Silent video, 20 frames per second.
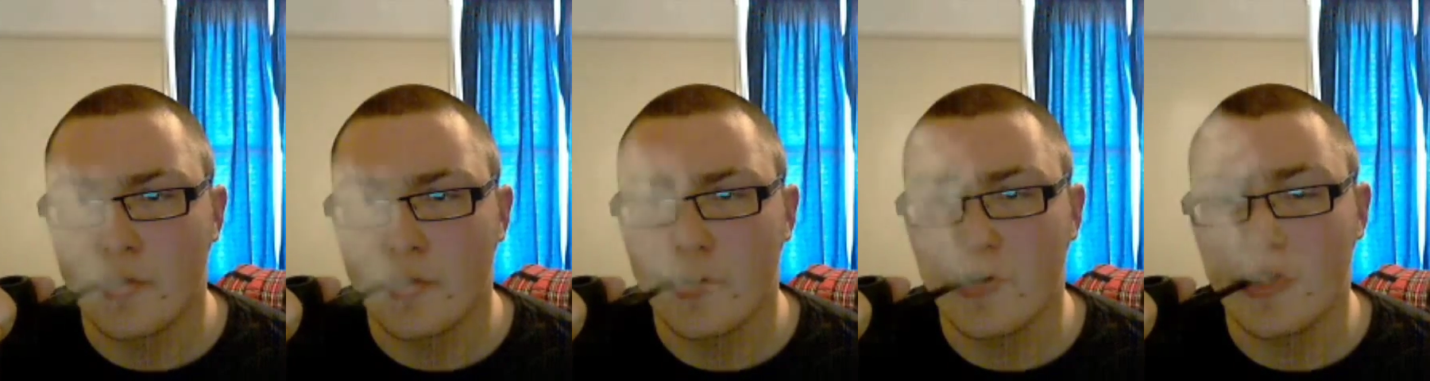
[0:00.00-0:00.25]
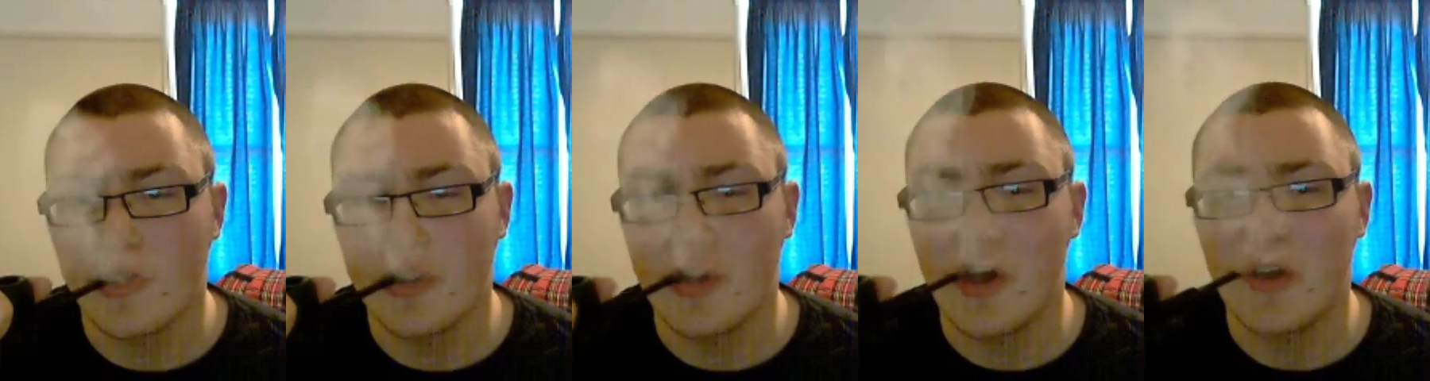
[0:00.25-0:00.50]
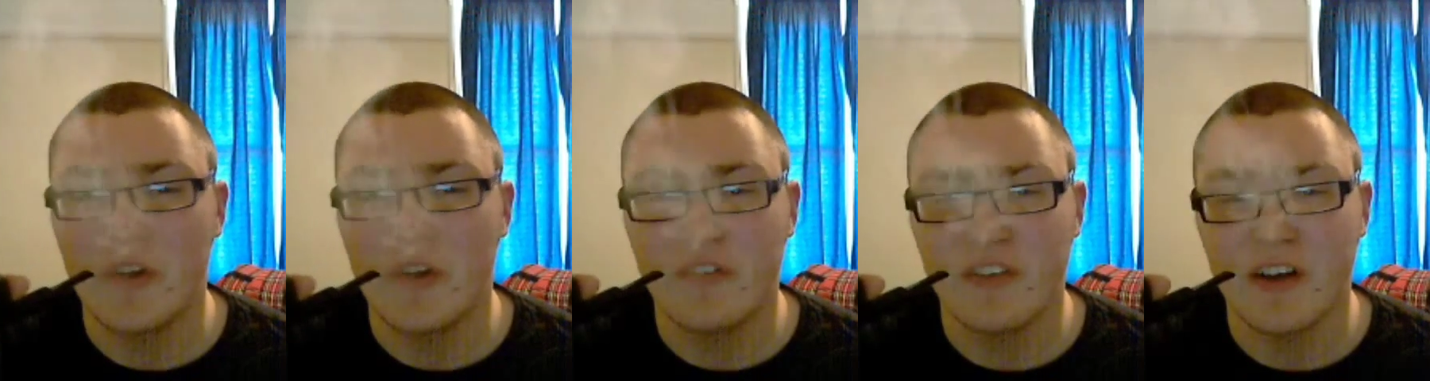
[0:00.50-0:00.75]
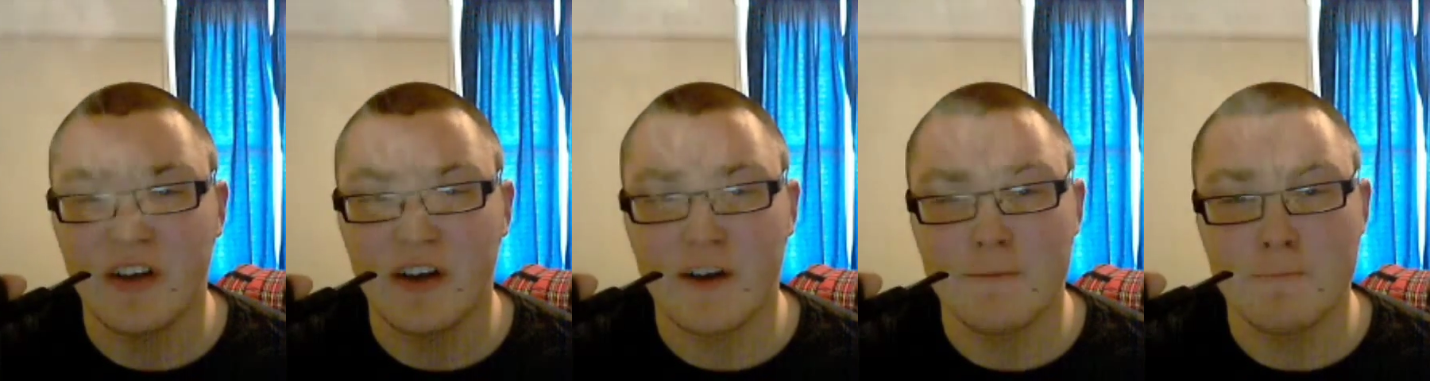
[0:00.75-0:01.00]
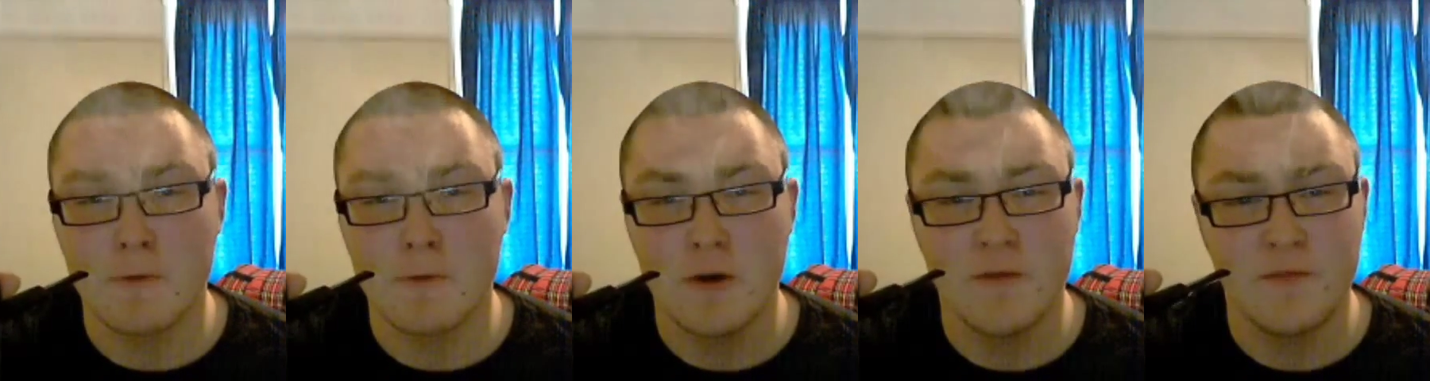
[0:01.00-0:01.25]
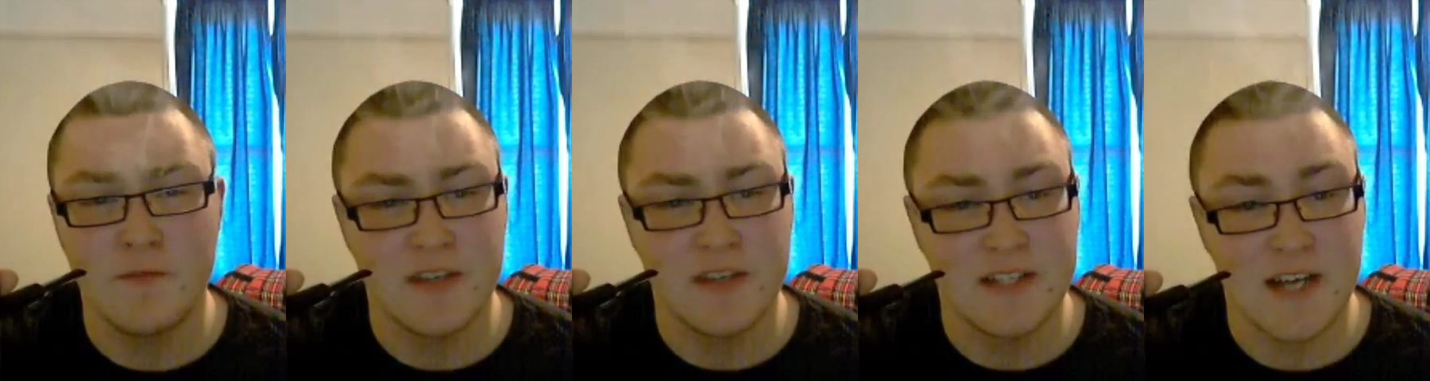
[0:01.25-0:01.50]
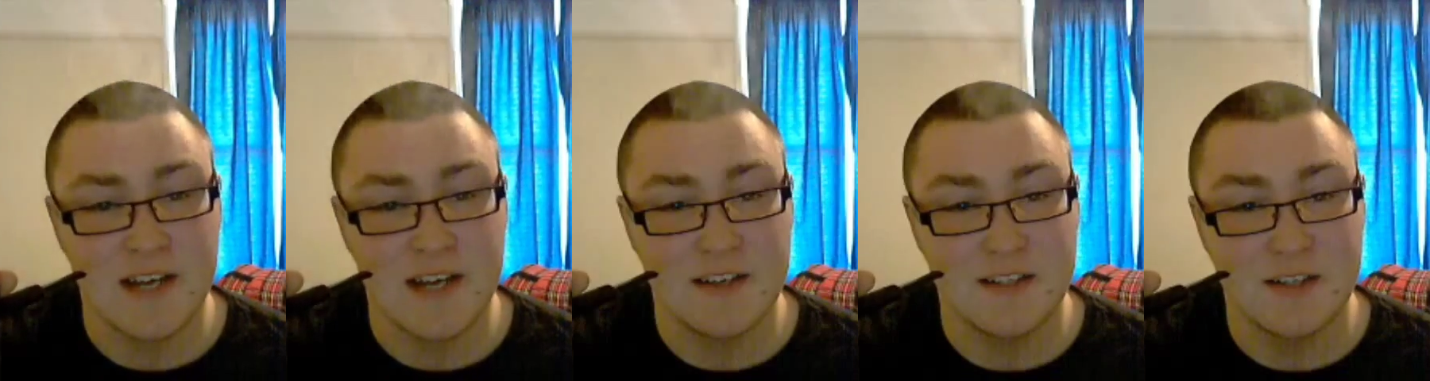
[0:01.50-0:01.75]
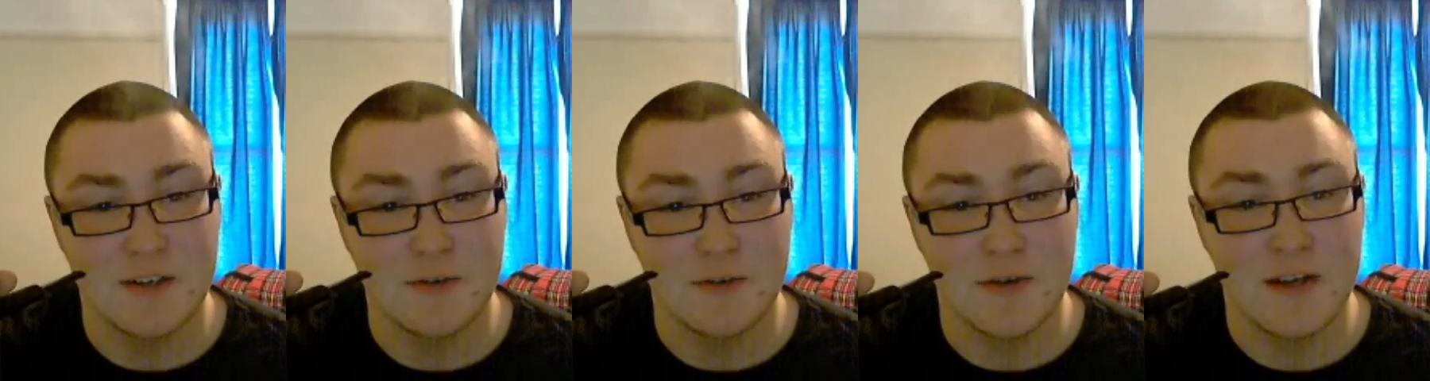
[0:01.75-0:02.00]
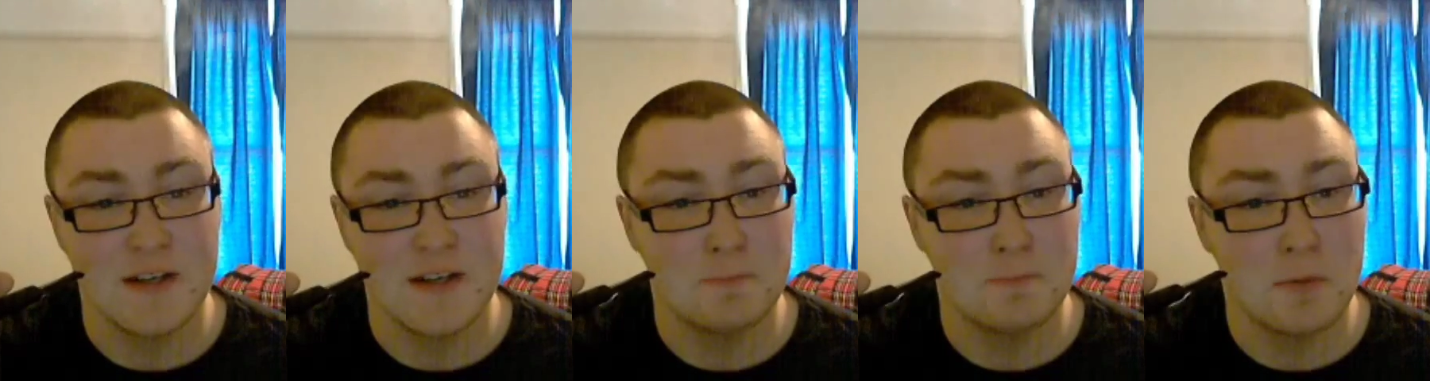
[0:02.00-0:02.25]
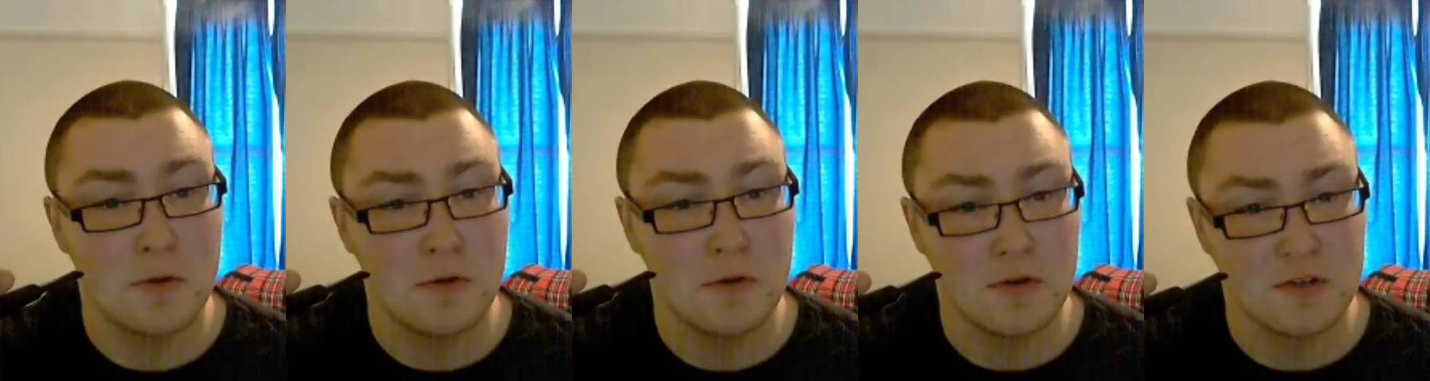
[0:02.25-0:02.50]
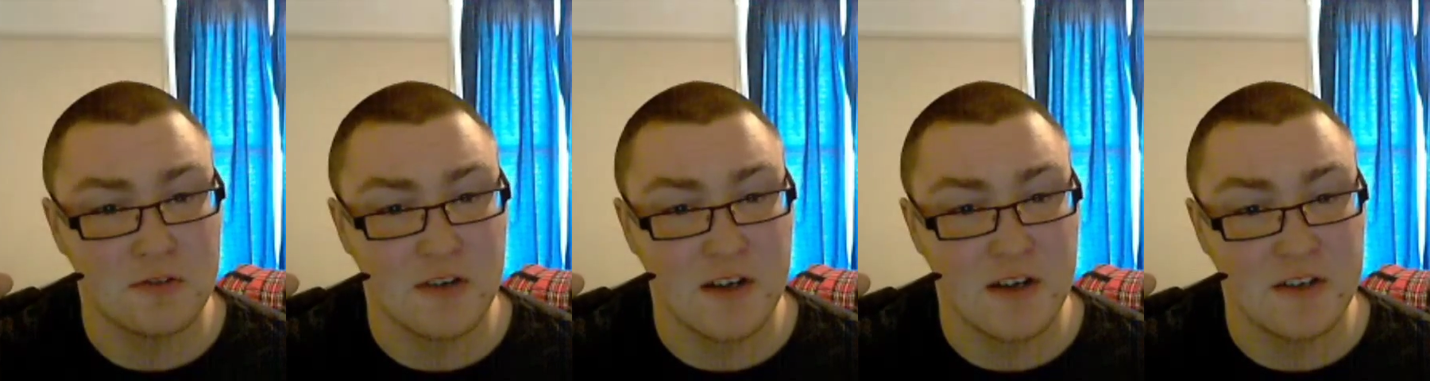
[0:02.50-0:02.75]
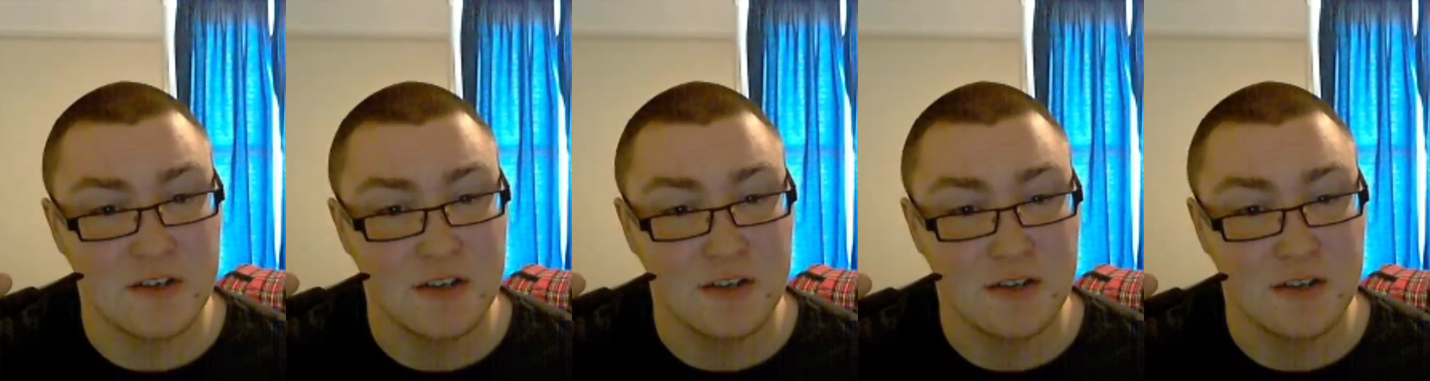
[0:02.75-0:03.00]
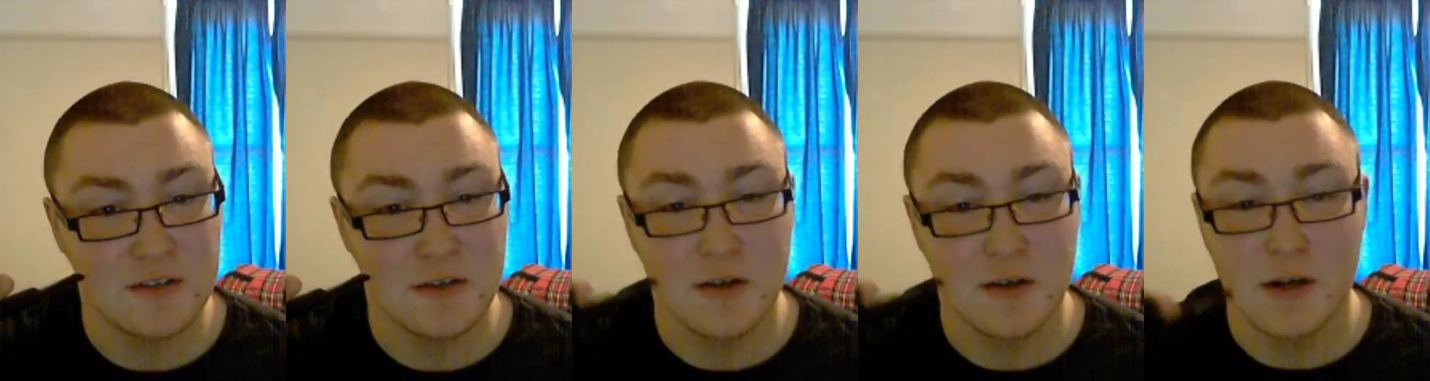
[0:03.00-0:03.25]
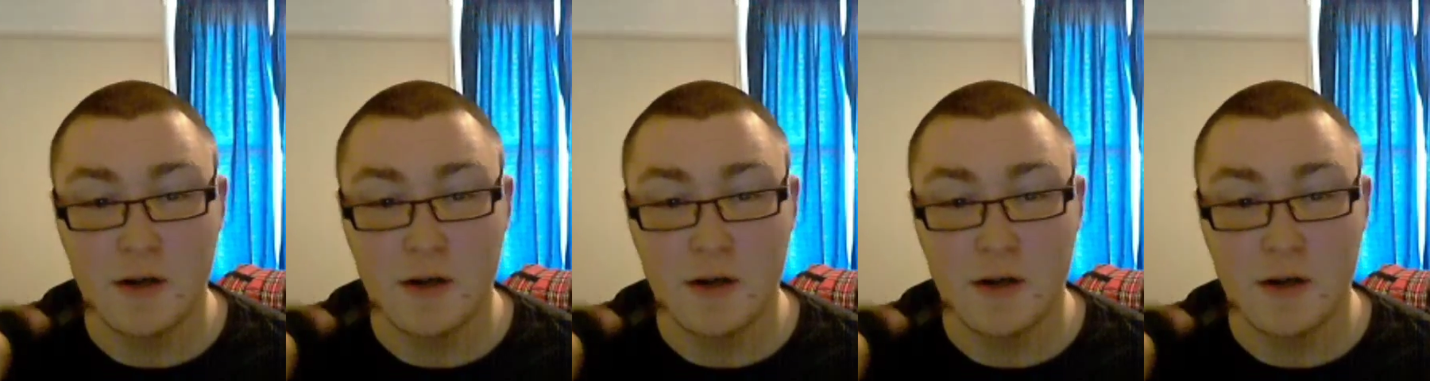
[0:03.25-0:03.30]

know, the only thing I can put the taste to is pork scratchings.